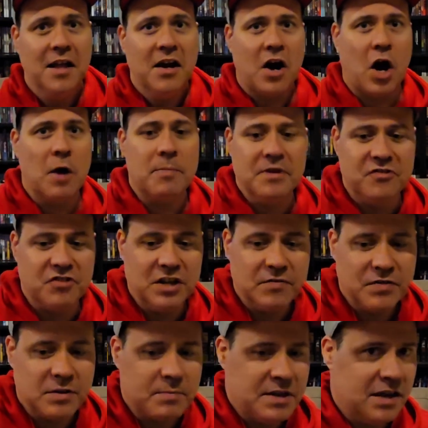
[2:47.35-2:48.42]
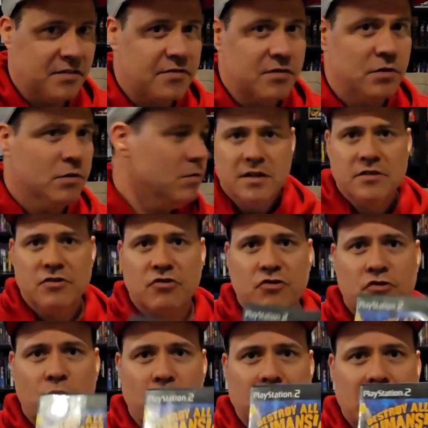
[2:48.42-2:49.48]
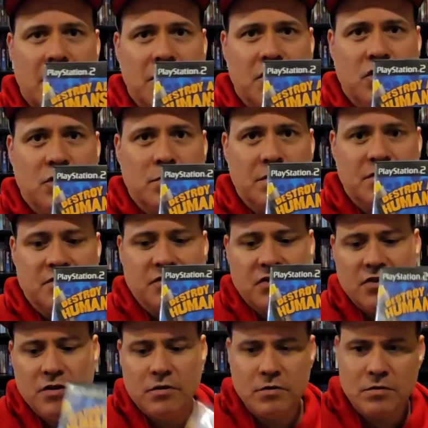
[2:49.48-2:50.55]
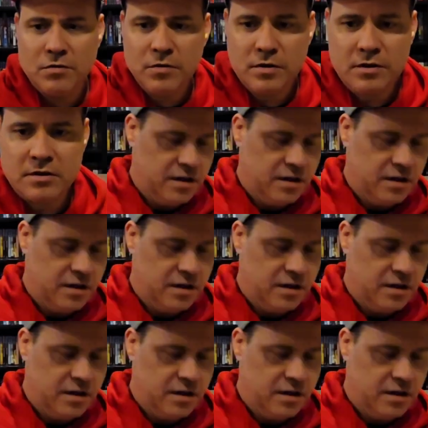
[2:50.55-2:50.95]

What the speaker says: RPG for the PS2. Destroy All Humans 2.